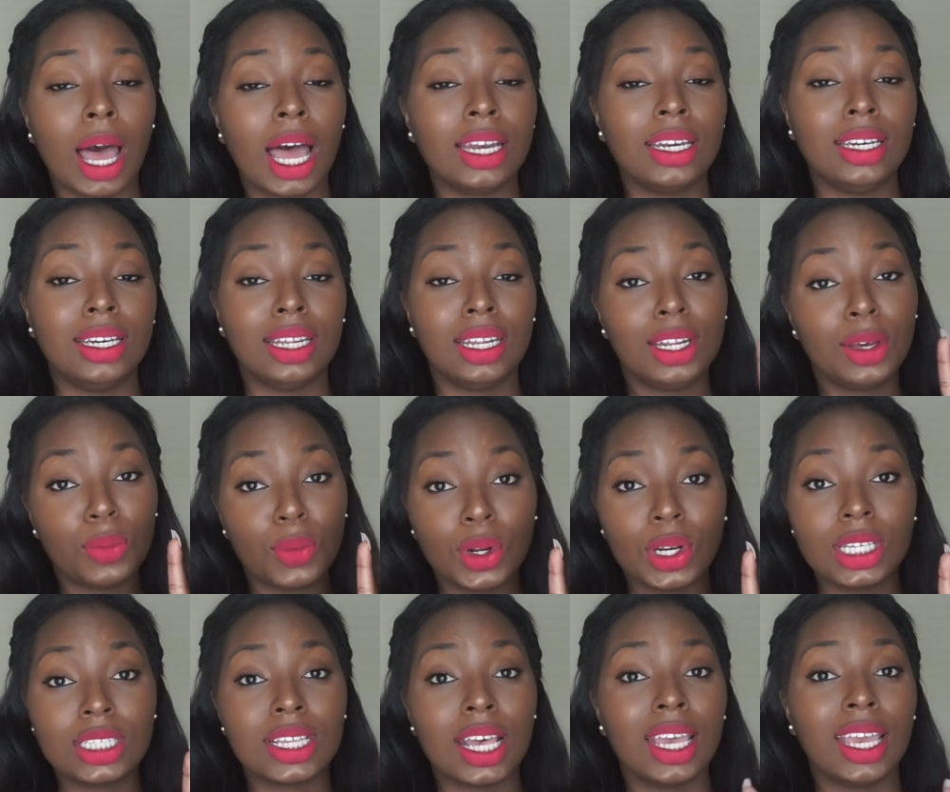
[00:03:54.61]
I didn't
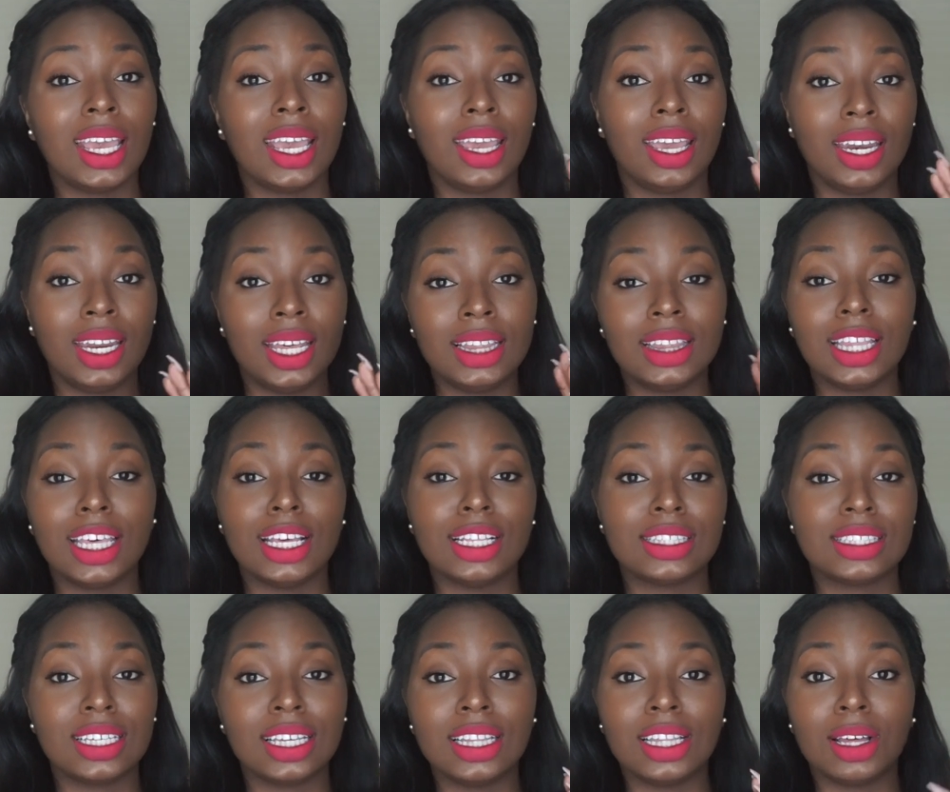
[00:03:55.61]
want to say
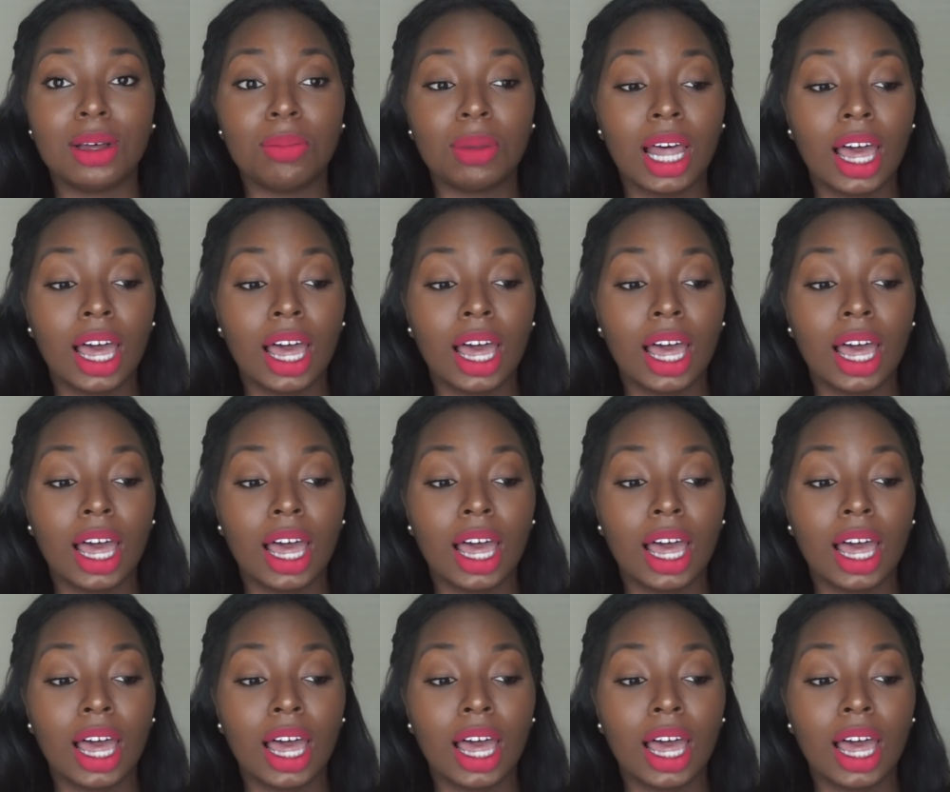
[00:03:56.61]
anything to them.